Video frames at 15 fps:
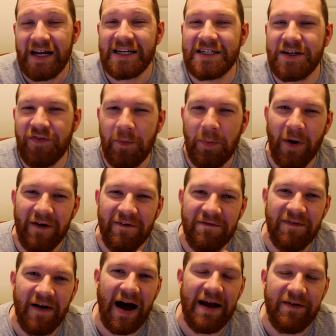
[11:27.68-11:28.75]
So if you put a
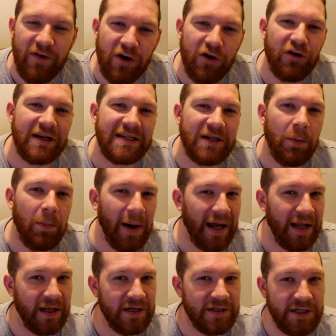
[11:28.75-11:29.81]
5 on Crystal
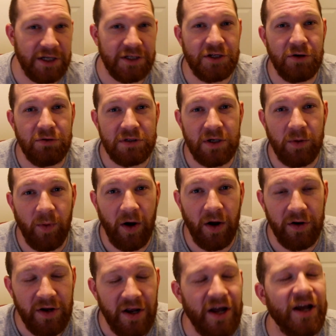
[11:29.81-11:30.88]
Palace at
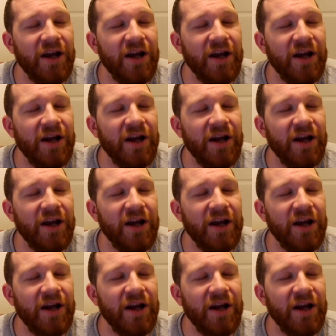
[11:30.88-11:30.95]
2-1,